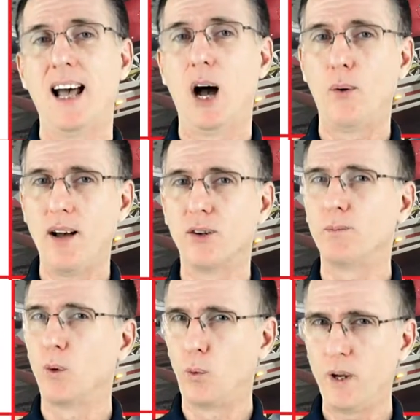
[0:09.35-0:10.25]
However,
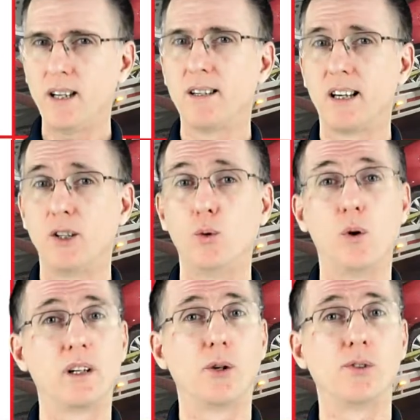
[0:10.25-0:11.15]
we can tell you
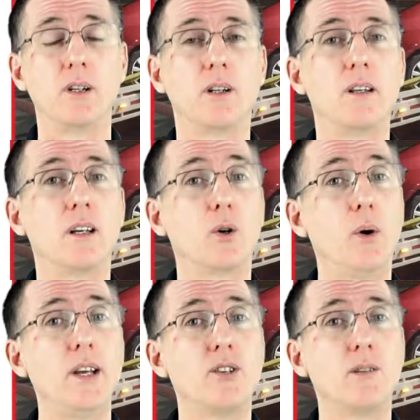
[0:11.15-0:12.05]
what goes into the
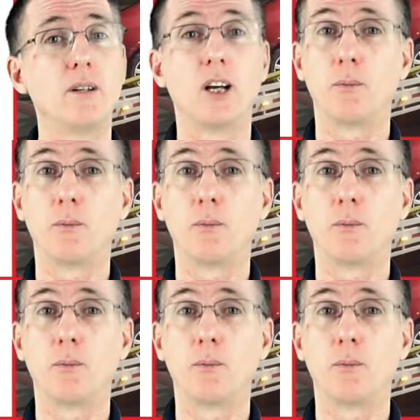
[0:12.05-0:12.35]
equation to